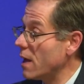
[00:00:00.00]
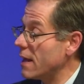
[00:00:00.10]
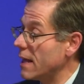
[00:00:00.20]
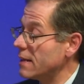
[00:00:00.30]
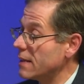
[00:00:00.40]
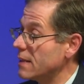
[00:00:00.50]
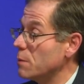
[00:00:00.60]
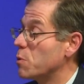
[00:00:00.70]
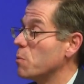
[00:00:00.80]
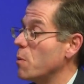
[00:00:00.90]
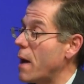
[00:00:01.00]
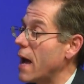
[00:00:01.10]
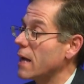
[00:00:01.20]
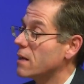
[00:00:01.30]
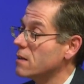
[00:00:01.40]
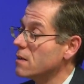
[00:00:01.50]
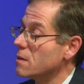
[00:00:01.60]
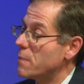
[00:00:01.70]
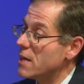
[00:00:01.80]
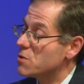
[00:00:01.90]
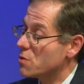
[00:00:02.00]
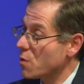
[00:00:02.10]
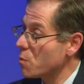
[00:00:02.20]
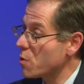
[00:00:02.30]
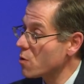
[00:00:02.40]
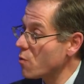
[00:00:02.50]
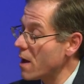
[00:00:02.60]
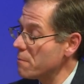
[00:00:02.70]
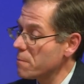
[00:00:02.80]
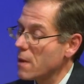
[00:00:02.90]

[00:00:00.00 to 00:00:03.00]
and ending the Purple Bag Pay-As-You-Throw program.